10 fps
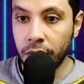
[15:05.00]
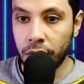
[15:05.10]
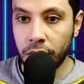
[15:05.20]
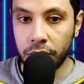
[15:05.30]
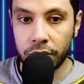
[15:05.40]

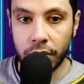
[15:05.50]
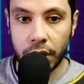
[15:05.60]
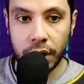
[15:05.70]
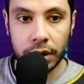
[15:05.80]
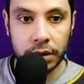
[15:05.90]
All
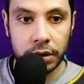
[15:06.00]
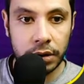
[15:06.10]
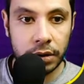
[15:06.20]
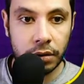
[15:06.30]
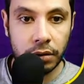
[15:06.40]
right,
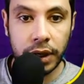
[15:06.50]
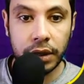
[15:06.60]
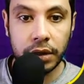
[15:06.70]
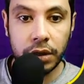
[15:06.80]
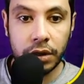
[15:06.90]

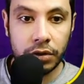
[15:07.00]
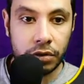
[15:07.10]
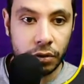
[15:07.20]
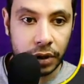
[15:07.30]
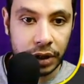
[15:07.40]
okay,
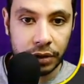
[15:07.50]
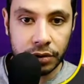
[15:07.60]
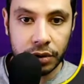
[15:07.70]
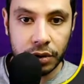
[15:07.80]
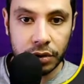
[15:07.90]
so here
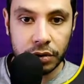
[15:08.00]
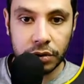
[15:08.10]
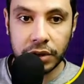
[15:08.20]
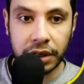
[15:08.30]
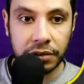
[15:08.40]

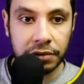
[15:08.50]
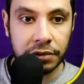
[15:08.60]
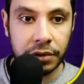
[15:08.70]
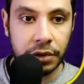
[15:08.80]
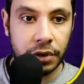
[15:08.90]
you
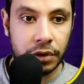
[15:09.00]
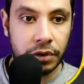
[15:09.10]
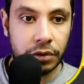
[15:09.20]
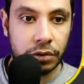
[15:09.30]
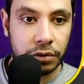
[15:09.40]
give
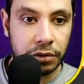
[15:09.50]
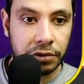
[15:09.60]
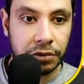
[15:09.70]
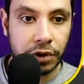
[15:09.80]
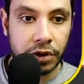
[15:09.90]
your
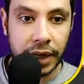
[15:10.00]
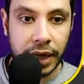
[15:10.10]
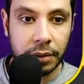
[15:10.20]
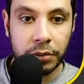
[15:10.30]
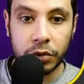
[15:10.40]
first
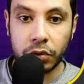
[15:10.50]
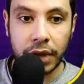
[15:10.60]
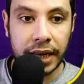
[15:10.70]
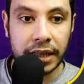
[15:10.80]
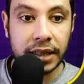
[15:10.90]
name, your
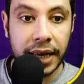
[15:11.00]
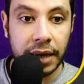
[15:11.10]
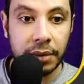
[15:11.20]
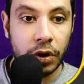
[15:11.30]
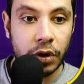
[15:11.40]
last
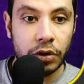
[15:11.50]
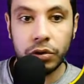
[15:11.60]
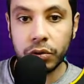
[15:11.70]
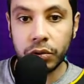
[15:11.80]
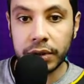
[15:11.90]
name,
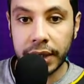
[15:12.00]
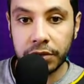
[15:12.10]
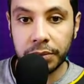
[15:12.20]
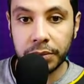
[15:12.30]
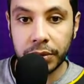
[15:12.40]
your
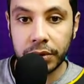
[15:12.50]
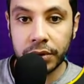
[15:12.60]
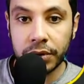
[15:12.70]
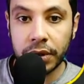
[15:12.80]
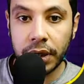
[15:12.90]
date of
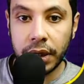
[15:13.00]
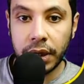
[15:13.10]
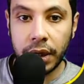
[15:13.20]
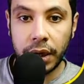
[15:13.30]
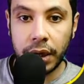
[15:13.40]
birth,
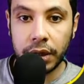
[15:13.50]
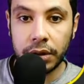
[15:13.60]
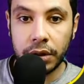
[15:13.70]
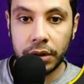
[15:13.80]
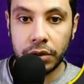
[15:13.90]

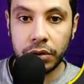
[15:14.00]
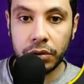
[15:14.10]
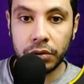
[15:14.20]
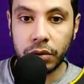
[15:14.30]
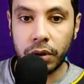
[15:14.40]
and
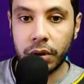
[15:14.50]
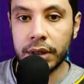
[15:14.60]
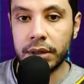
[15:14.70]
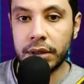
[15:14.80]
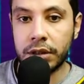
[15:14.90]
your
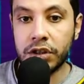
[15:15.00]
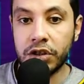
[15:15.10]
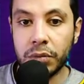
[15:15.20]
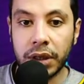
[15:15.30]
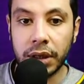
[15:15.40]
and
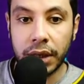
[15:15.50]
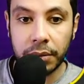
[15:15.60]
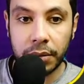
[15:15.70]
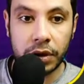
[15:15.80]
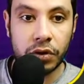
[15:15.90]
this middle
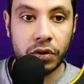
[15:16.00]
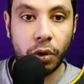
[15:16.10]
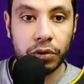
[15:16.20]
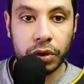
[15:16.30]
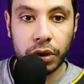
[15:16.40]
name is
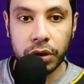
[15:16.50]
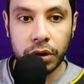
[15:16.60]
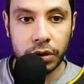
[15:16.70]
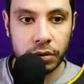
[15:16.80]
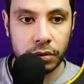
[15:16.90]
optional.
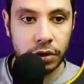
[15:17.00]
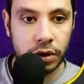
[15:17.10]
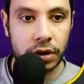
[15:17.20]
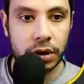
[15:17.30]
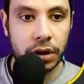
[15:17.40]
So
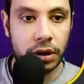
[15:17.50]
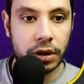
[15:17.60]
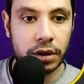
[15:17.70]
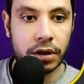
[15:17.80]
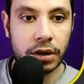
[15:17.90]
just
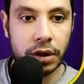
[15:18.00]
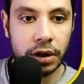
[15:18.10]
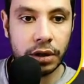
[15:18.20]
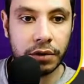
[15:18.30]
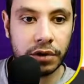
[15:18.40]
let's
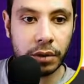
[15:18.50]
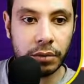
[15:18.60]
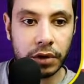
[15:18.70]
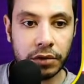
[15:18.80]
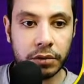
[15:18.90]
give
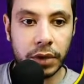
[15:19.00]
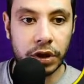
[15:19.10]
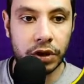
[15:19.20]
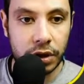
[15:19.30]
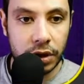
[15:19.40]
some
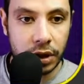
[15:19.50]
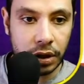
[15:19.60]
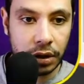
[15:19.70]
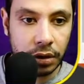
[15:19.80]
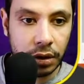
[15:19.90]
informations
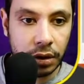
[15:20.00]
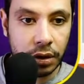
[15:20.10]
here.